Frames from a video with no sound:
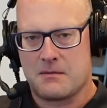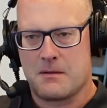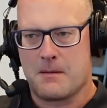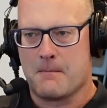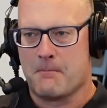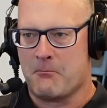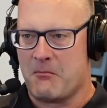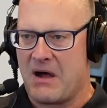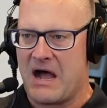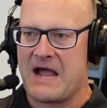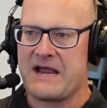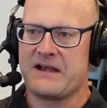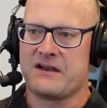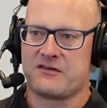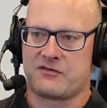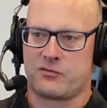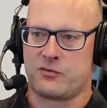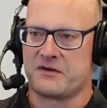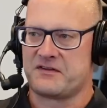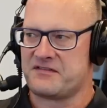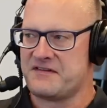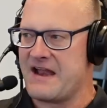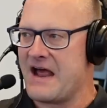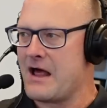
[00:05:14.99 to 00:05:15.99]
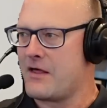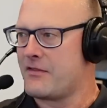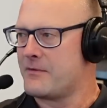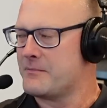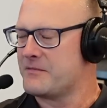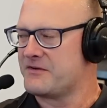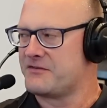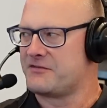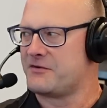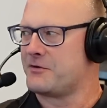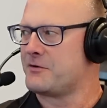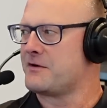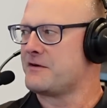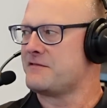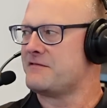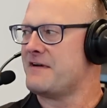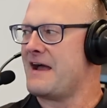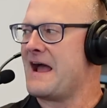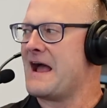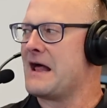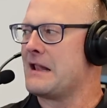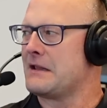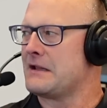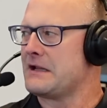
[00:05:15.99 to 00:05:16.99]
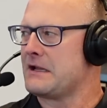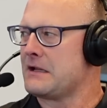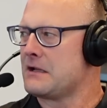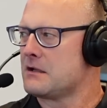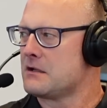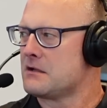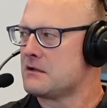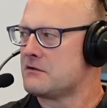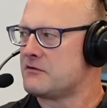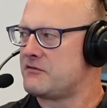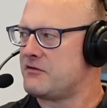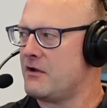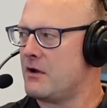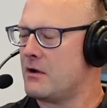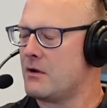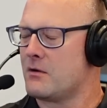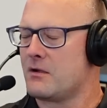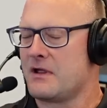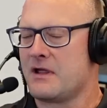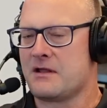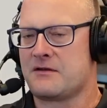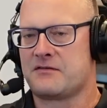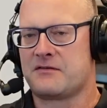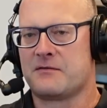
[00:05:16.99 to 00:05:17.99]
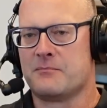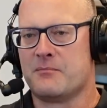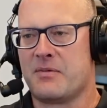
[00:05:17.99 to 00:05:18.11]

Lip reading: minus what's now the Missouri Valley. So it's